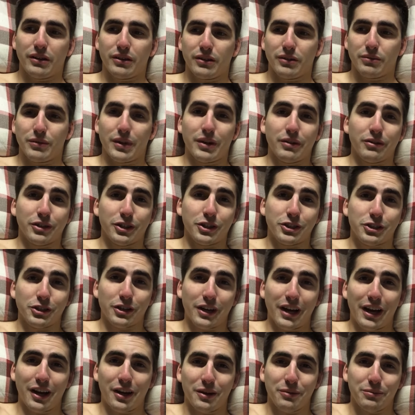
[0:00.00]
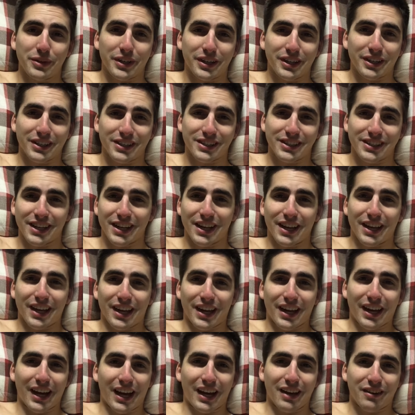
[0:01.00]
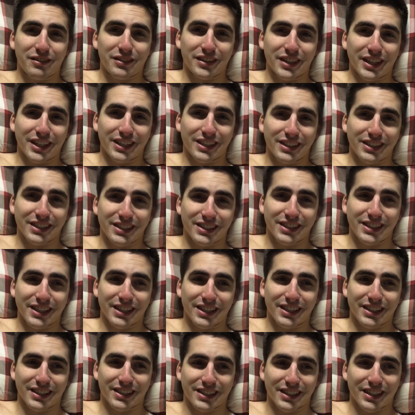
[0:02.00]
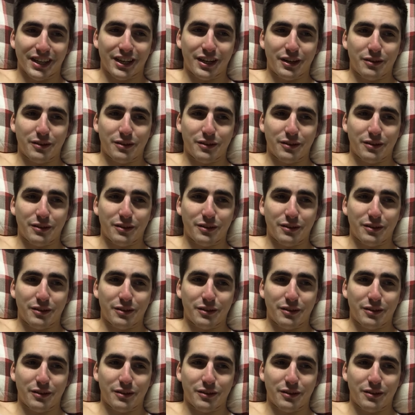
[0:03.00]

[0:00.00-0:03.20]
And I'm not really sure how, because I haven't eaten since